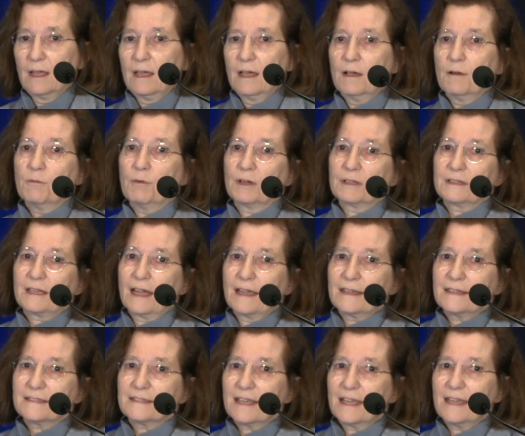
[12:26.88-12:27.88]
What
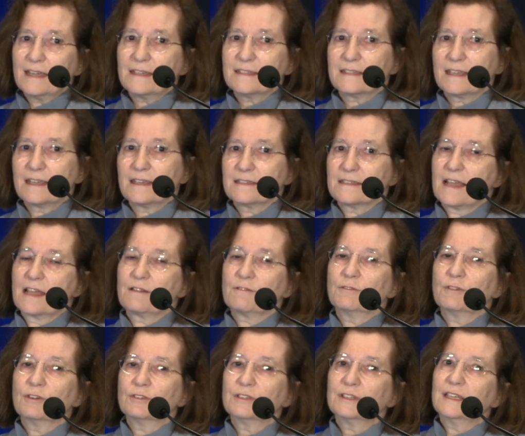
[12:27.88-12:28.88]
I say is I
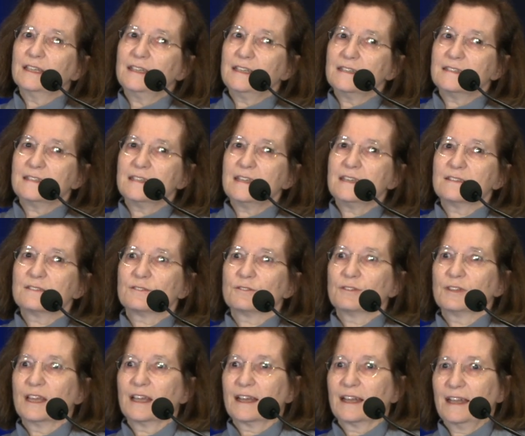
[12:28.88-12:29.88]
want the disease
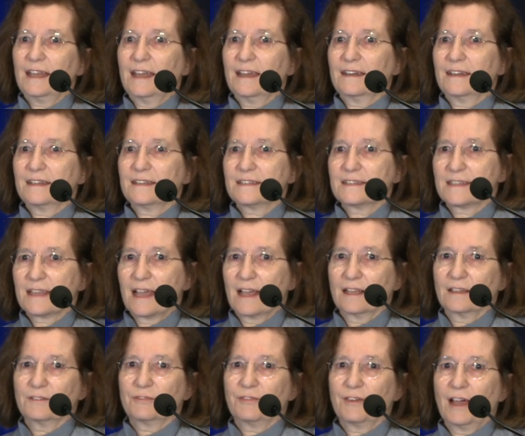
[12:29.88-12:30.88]
to declare
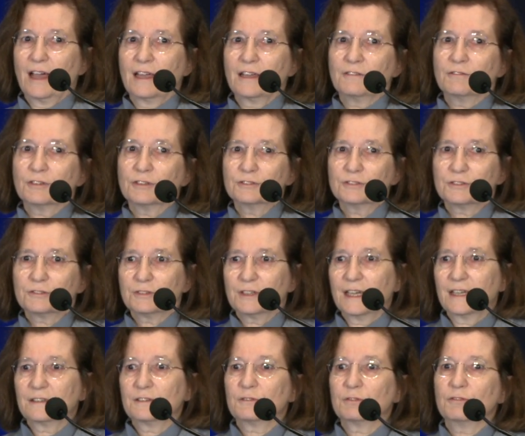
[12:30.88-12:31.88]
itself. I want to
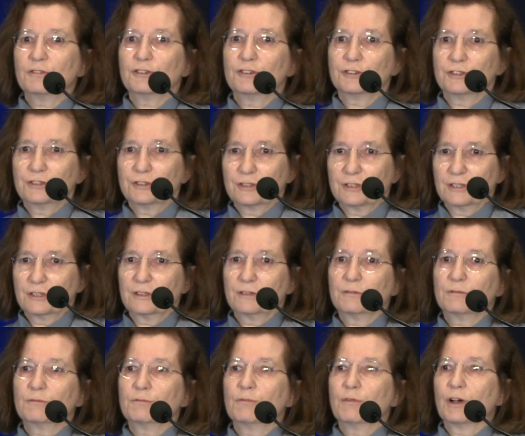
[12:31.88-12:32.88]
get to learn
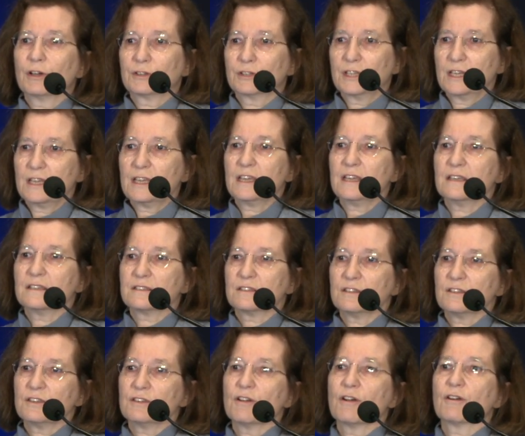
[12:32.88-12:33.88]
what is
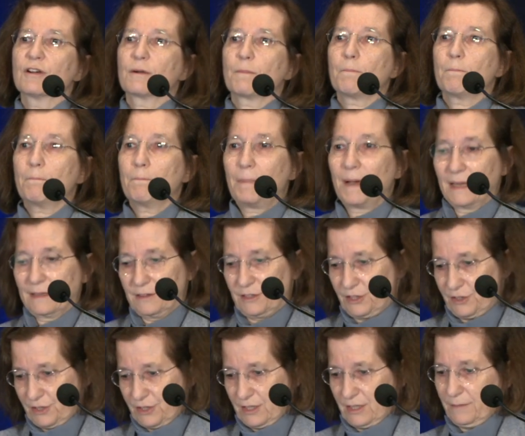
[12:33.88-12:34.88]
your
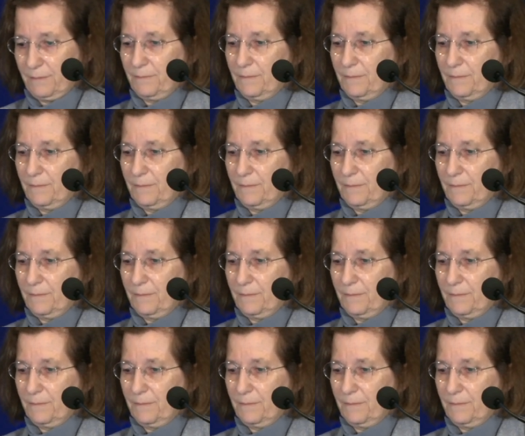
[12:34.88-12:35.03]
pattern.